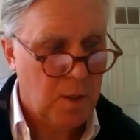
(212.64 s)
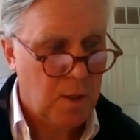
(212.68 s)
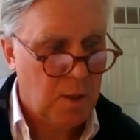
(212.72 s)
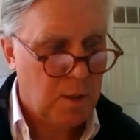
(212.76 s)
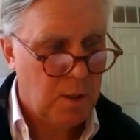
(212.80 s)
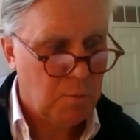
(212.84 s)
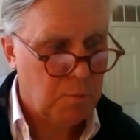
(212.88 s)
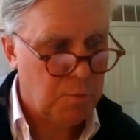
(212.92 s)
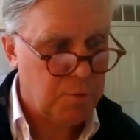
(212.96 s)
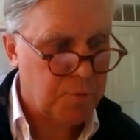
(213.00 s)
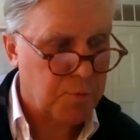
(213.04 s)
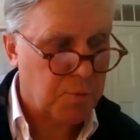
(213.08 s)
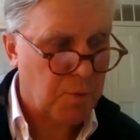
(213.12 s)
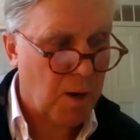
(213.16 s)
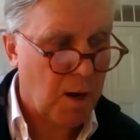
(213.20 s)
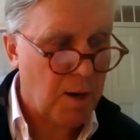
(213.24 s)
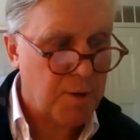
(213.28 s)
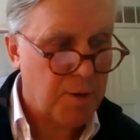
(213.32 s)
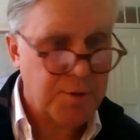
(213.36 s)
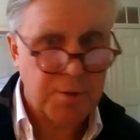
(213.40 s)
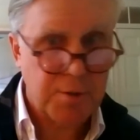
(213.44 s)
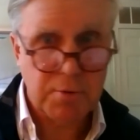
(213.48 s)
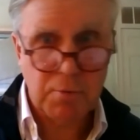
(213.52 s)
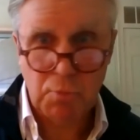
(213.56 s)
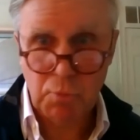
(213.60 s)
With regard
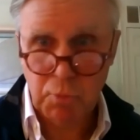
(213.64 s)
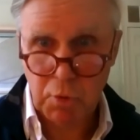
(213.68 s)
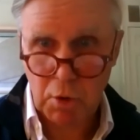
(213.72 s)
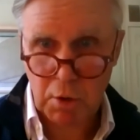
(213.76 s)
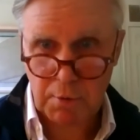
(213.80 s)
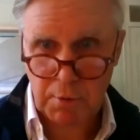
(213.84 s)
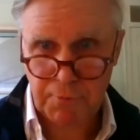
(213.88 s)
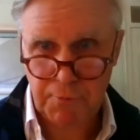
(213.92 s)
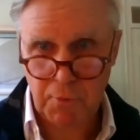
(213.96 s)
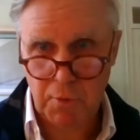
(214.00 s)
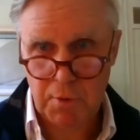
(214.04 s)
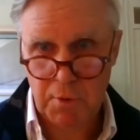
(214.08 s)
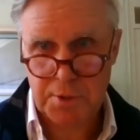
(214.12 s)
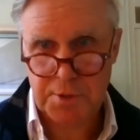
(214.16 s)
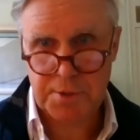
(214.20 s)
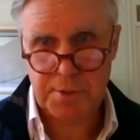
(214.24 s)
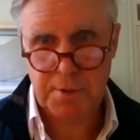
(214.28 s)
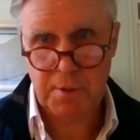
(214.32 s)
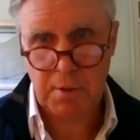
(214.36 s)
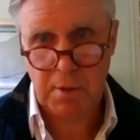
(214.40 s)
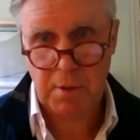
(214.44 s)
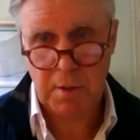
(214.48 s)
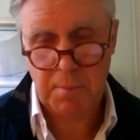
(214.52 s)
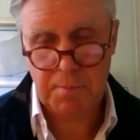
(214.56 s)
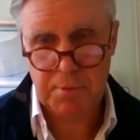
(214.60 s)
to the workforce, there are
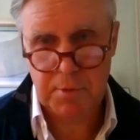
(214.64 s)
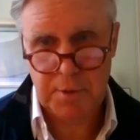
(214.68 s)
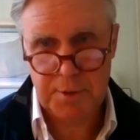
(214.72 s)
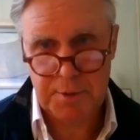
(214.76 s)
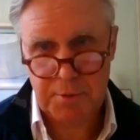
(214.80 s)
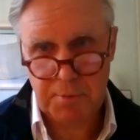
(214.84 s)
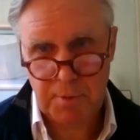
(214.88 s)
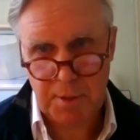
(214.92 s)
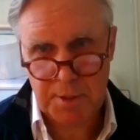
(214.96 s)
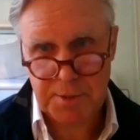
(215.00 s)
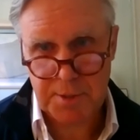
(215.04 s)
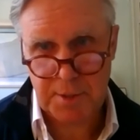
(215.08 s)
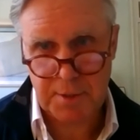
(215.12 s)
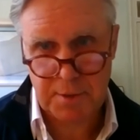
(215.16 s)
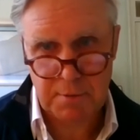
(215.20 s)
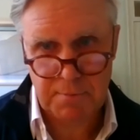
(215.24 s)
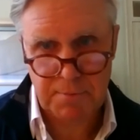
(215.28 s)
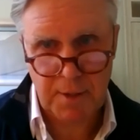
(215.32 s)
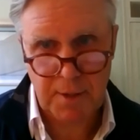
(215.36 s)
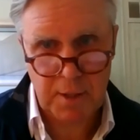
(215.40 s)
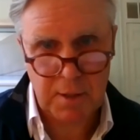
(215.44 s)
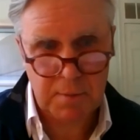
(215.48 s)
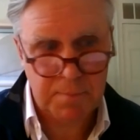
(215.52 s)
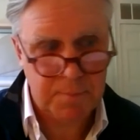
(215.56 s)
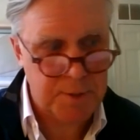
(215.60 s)
a couple interesting
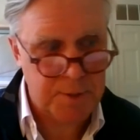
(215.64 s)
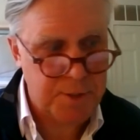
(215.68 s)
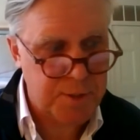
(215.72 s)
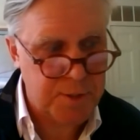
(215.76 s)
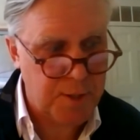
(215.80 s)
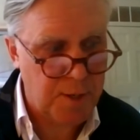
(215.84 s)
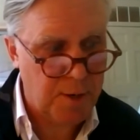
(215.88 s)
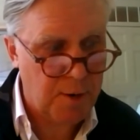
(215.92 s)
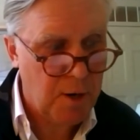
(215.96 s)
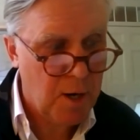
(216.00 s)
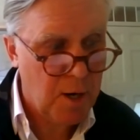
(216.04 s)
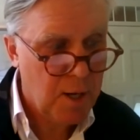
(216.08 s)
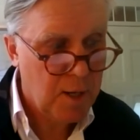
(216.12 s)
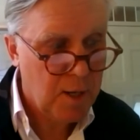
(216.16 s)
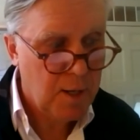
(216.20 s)
developments there.